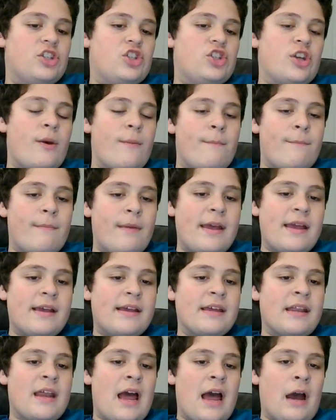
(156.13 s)
to
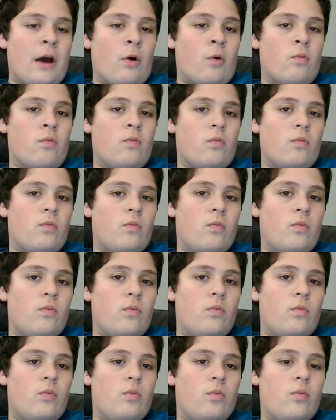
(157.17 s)
make it out
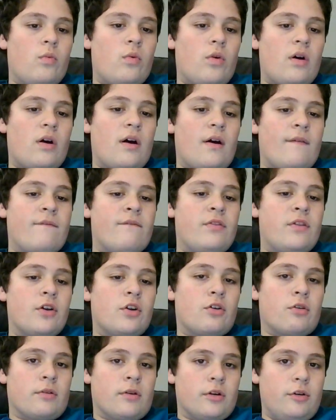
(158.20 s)
of the
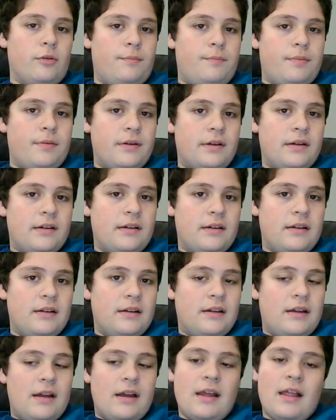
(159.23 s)
group.
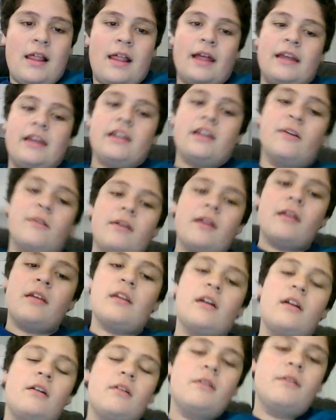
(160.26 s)
Like, you know what, you
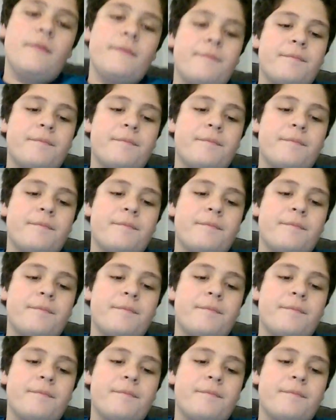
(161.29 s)
know?